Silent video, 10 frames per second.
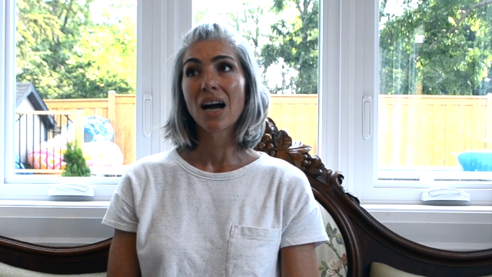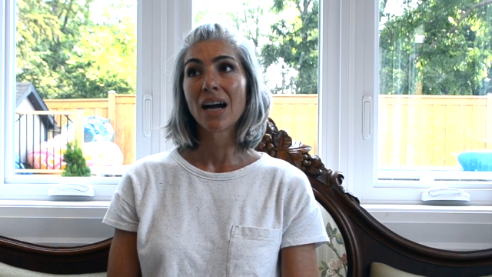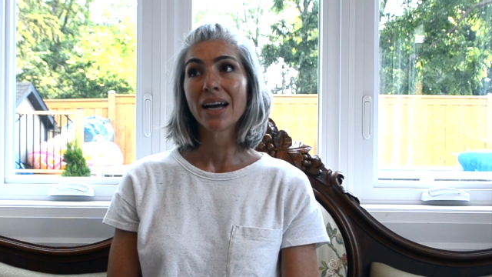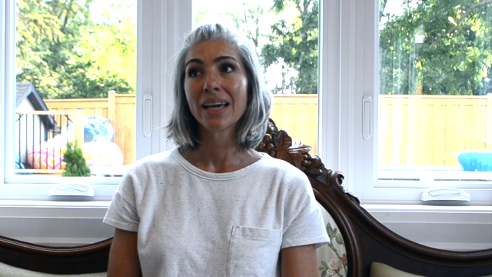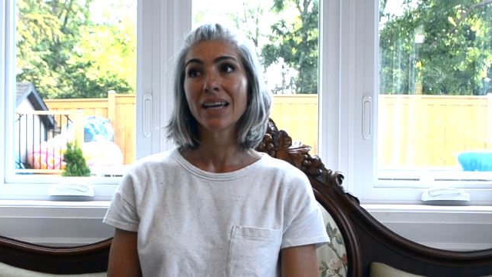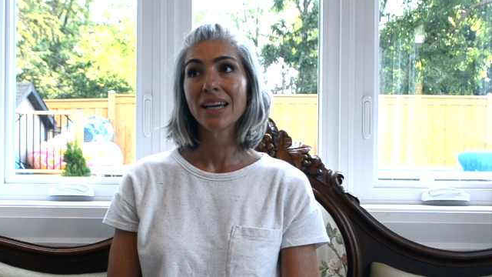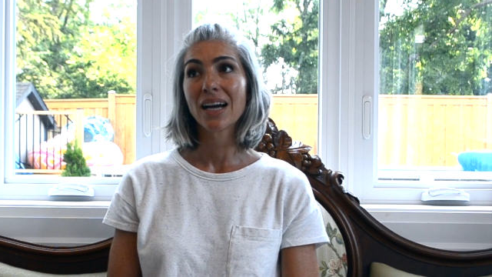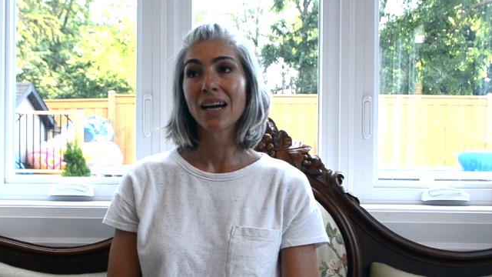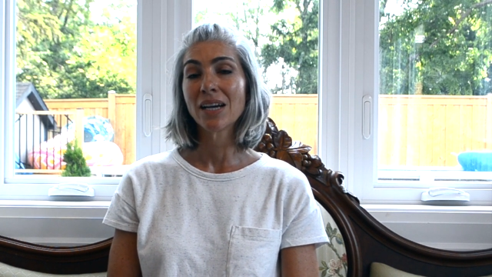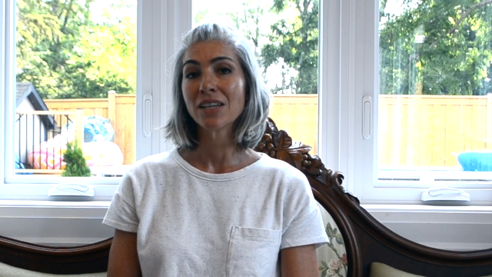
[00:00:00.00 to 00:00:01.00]

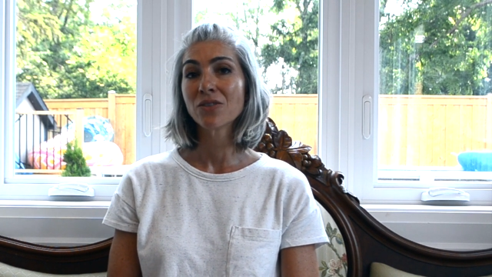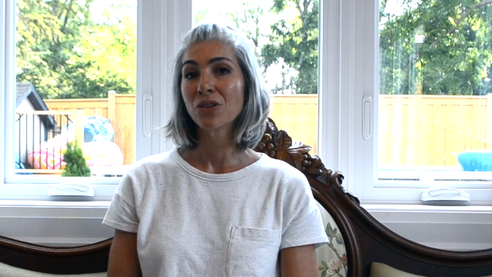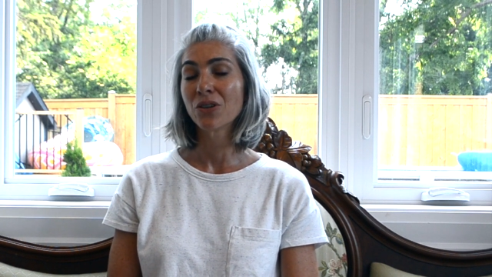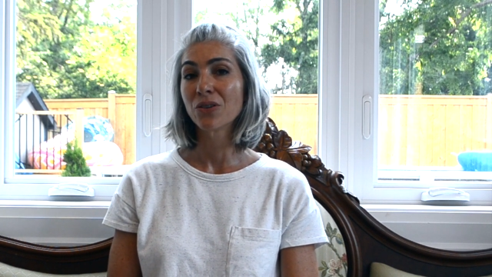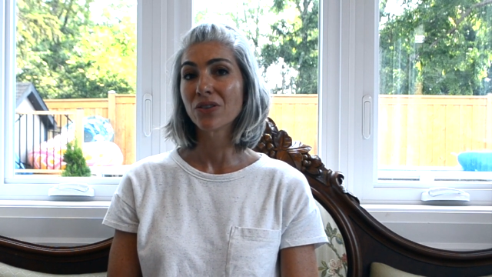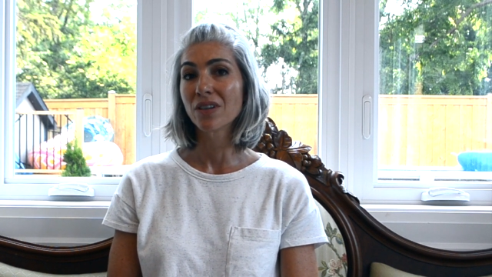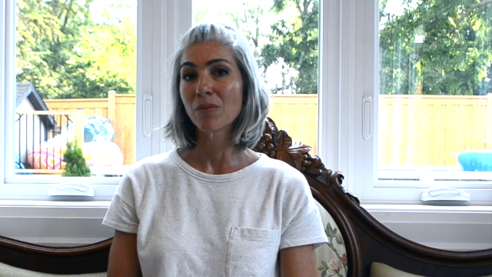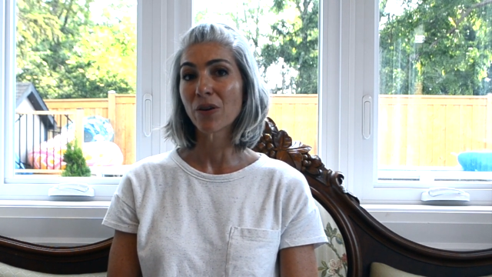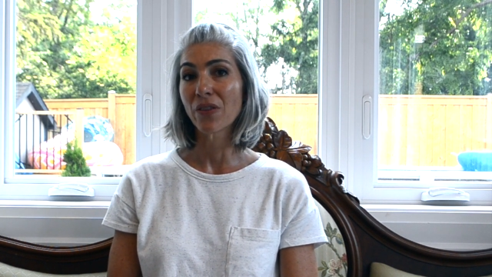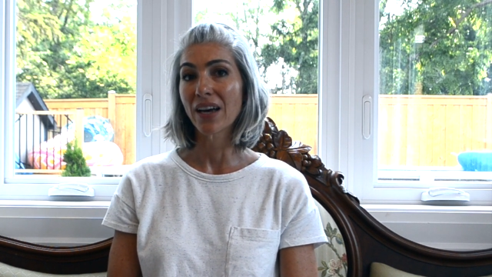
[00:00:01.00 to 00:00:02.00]
I I don't know
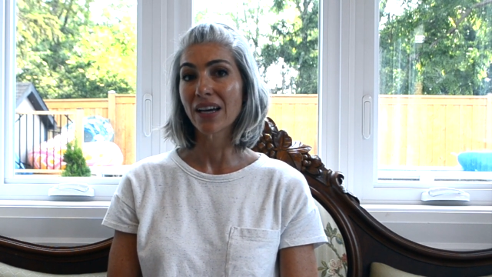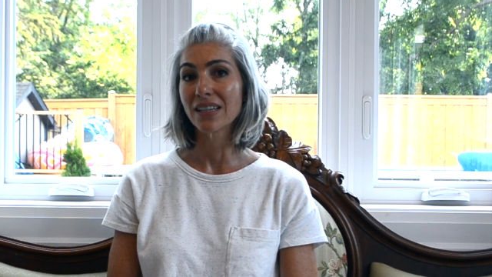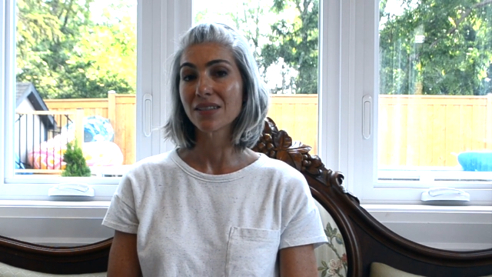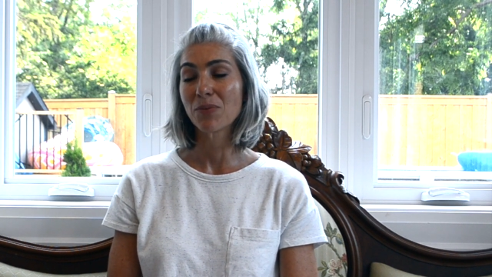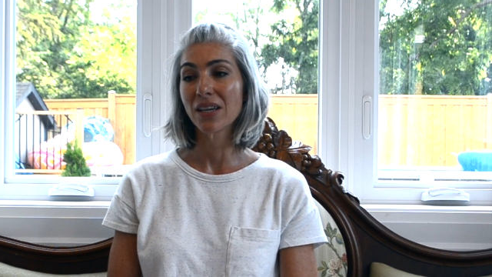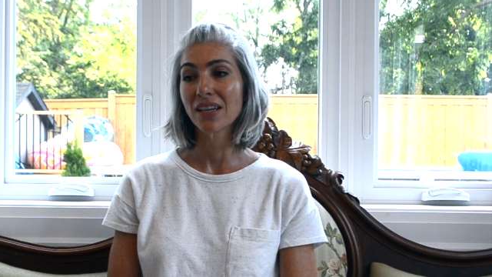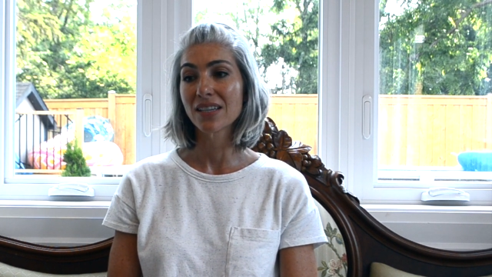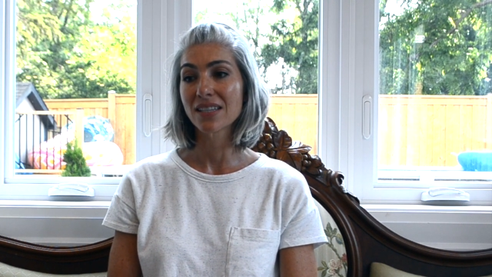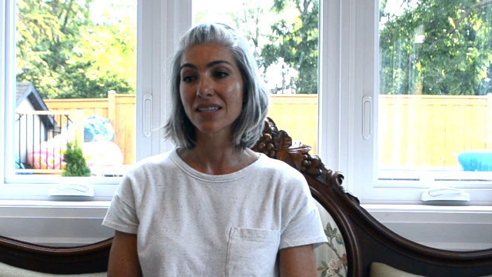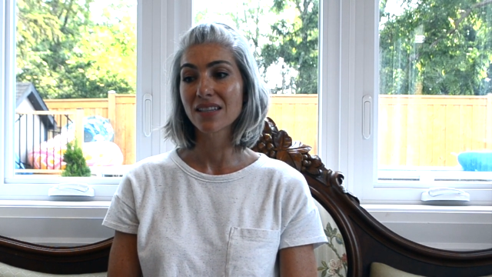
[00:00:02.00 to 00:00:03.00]
about that
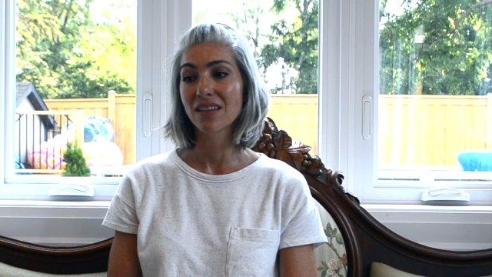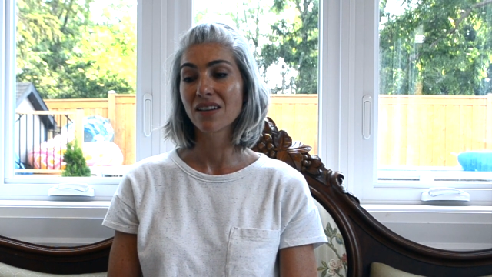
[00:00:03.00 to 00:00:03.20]
because